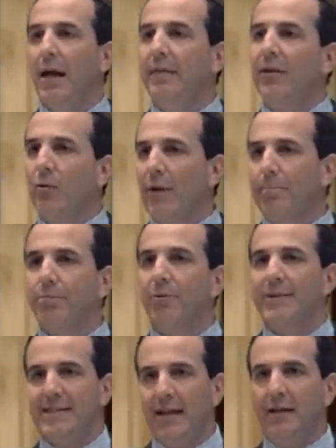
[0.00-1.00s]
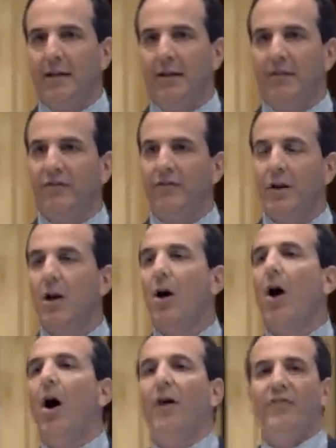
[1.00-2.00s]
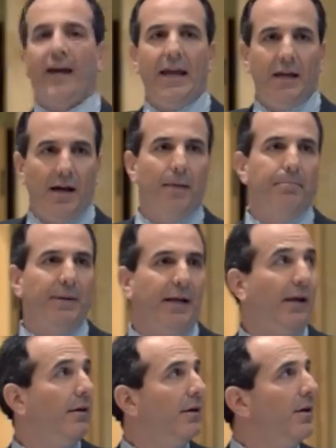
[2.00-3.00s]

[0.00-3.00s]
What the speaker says: the representative of a company.